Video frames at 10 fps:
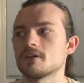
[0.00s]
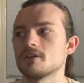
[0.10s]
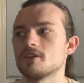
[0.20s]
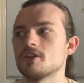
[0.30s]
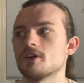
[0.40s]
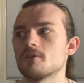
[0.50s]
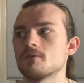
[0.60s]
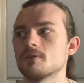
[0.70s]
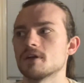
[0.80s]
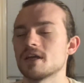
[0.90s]
you
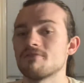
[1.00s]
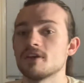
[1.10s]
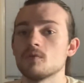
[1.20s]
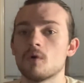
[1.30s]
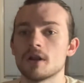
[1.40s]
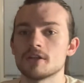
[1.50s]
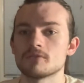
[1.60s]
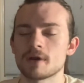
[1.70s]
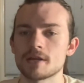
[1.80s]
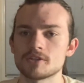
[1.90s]
know, if he wanted to
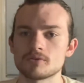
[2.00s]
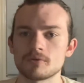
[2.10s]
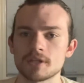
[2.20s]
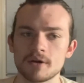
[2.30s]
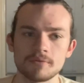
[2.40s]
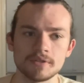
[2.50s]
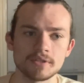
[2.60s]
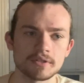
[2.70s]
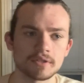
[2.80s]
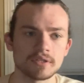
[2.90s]
write a story that
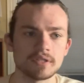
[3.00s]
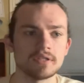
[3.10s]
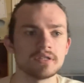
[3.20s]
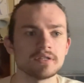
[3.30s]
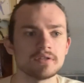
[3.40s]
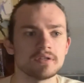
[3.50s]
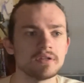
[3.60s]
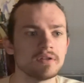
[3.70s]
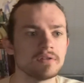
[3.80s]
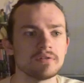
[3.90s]
was
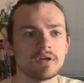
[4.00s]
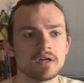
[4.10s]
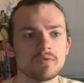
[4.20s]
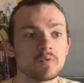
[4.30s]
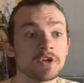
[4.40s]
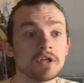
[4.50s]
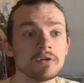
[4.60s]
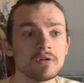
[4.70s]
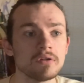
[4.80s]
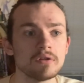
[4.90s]

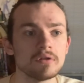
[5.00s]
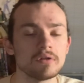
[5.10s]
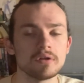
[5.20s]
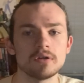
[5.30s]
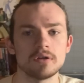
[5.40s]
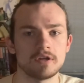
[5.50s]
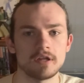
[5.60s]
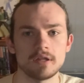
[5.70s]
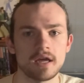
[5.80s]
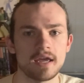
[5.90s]
real
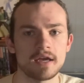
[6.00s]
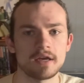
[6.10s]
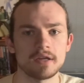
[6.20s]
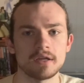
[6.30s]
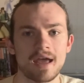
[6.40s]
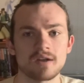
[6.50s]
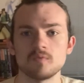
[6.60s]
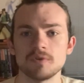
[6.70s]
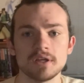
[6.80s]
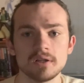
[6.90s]
and had a
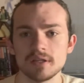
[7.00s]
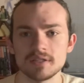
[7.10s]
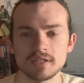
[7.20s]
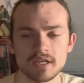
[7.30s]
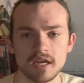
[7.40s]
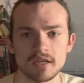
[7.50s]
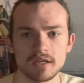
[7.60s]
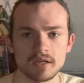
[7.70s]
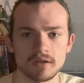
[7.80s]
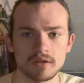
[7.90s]
realistic
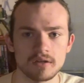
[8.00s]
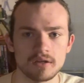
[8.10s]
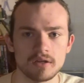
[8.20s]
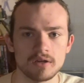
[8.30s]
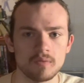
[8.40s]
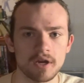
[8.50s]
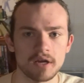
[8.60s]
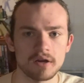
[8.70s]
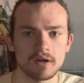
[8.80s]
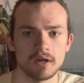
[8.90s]
ending
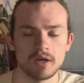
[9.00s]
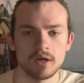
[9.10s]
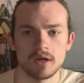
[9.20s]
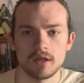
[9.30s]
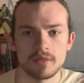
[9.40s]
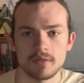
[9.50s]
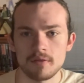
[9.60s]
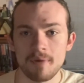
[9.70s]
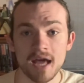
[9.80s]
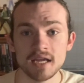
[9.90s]
where
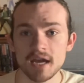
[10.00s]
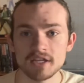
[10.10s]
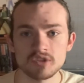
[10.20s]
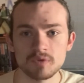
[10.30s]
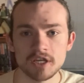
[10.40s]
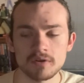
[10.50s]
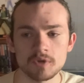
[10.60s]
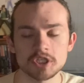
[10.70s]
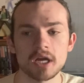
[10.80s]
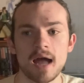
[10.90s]
the bad guys win,
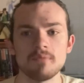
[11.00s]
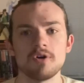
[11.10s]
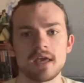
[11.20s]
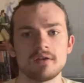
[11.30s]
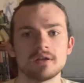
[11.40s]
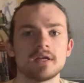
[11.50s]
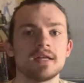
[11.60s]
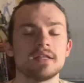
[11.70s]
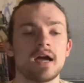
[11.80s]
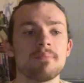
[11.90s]
which I'm
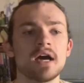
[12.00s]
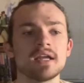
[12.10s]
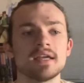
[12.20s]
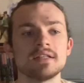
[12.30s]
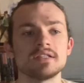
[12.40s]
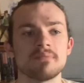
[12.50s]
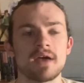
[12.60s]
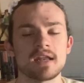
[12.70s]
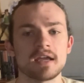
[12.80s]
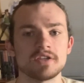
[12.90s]
not against the
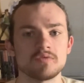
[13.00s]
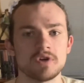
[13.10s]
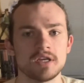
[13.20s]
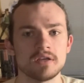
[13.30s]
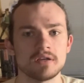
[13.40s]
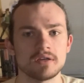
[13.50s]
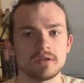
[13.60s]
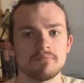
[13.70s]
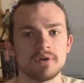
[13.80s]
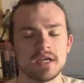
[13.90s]
bad guys winning,
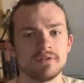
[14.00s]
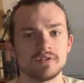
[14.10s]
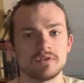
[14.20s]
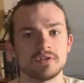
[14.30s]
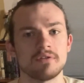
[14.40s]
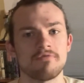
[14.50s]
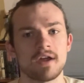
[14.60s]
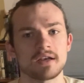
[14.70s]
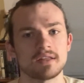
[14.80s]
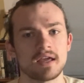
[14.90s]
but it's the
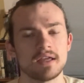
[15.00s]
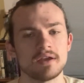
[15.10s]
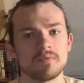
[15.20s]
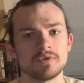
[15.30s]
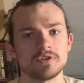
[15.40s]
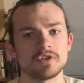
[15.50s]
fact that it was